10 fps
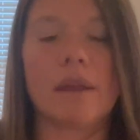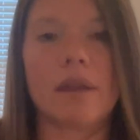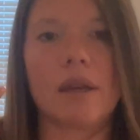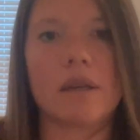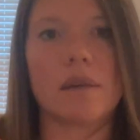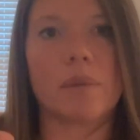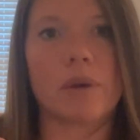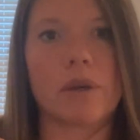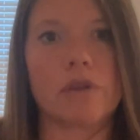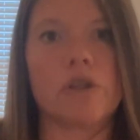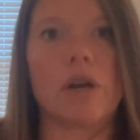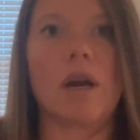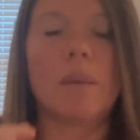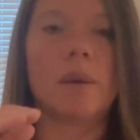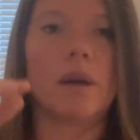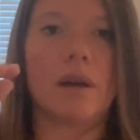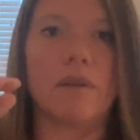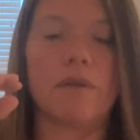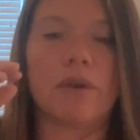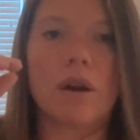I think I did a pretty good job
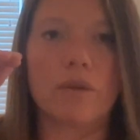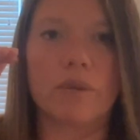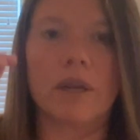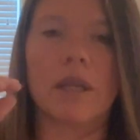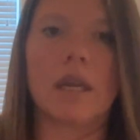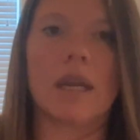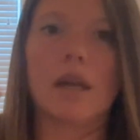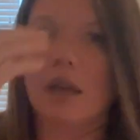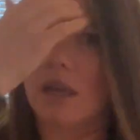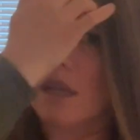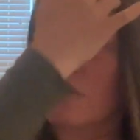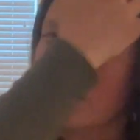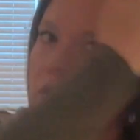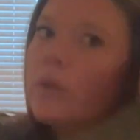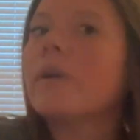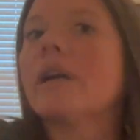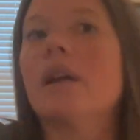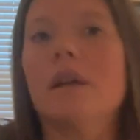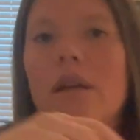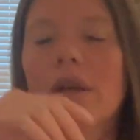of really just
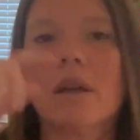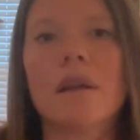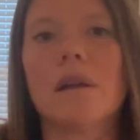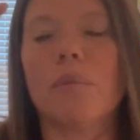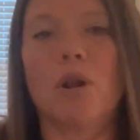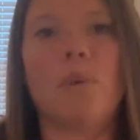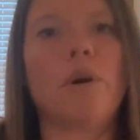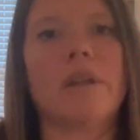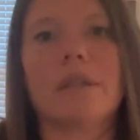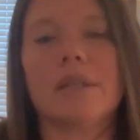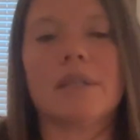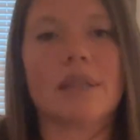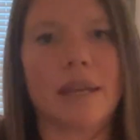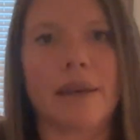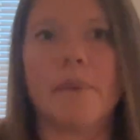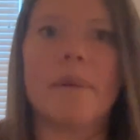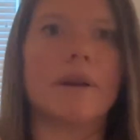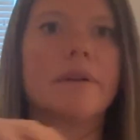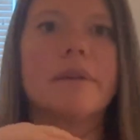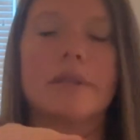doing bullet points and
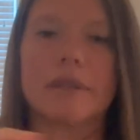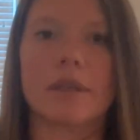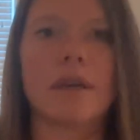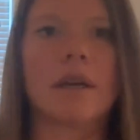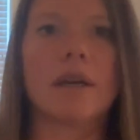numbers.